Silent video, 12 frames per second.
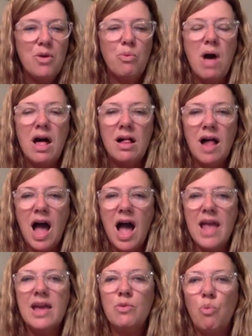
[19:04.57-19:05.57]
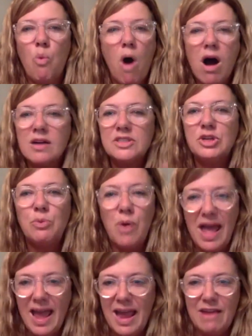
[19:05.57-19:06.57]
Well, I had walked
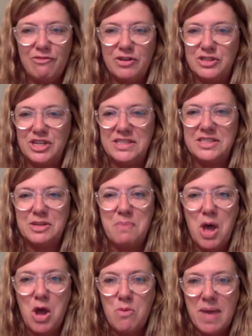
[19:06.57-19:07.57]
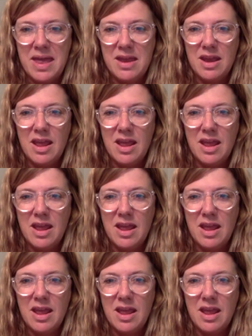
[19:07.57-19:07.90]
away for just a moment,